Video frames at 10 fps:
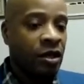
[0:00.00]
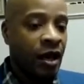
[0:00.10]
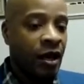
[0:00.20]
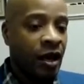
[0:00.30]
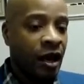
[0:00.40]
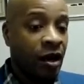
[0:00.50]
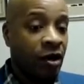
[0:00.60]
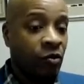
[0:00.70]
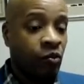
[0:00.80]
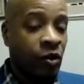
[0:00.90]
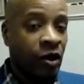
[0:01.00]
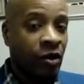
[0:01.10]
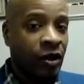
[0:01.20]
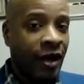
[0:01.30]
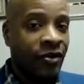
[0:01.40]

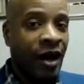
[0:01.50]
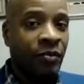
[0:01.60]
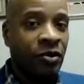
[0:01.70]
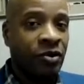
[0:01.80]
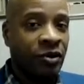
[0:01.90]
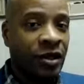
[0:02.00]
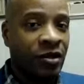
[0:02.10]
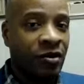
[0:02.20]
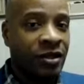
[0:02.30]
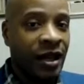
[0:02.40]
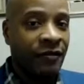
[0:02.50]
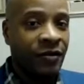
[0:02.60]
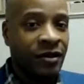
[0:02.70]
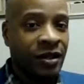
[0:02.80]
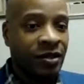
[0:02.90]
got the opportunity to go to San
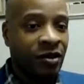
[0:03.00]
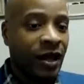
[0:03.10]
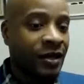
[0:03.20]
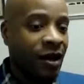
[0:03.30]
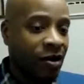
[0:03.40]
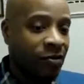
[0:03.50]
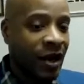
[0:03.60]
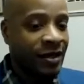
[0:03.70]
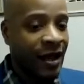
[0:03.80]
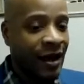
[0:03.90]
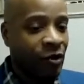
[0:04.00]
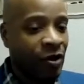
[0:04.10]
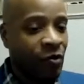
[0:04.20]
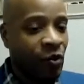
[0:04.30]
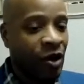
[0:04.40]
Francisco. Let's talk about that. What